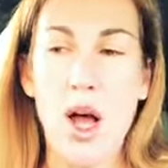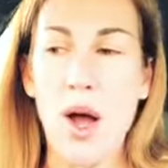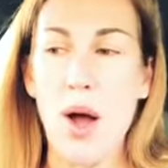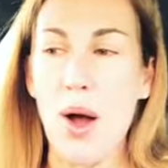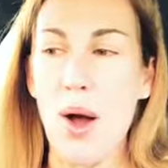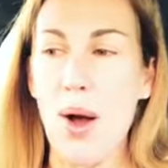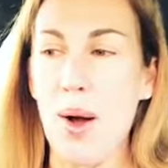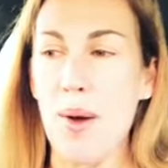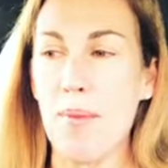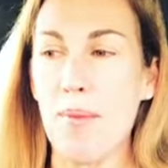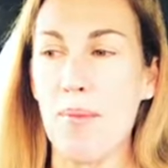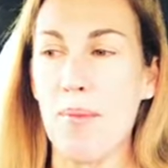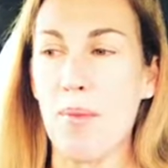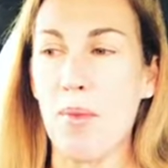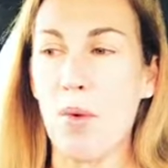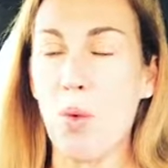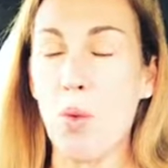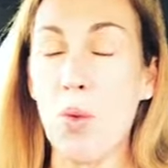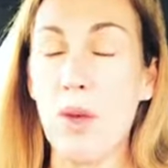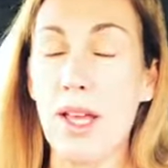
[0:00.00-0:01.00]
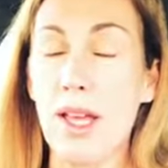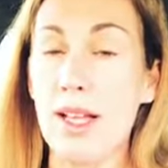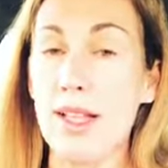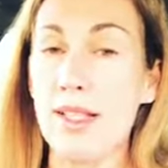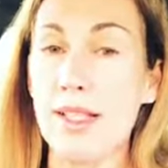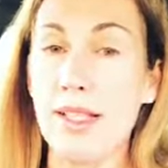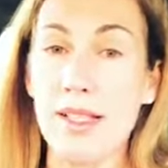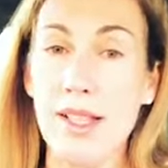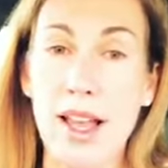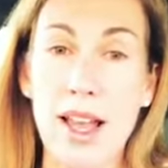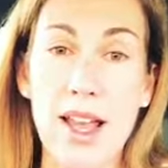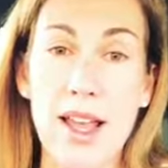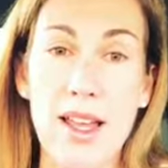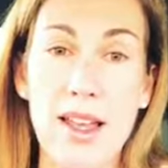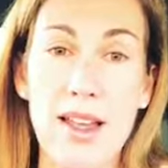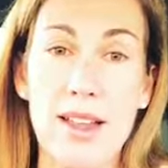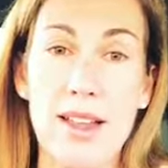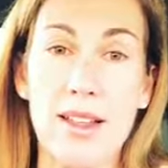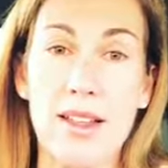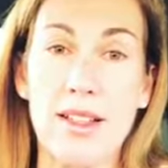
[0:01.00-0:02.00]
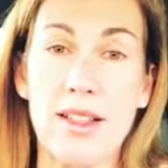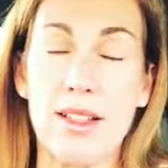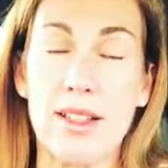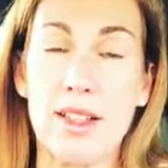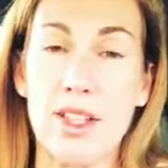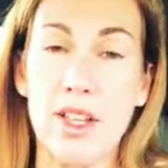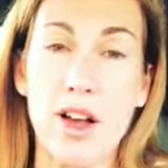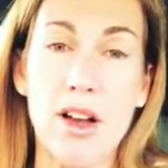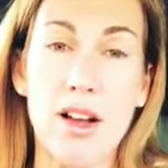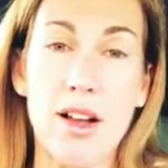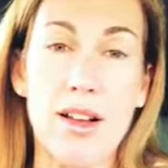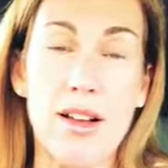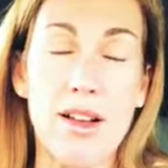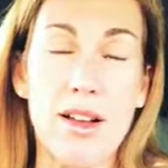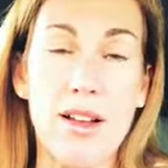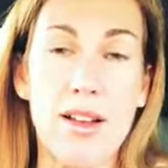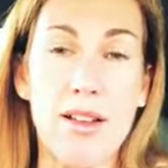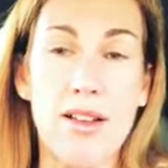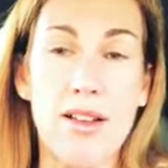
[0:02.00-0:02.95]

Um, we can stay young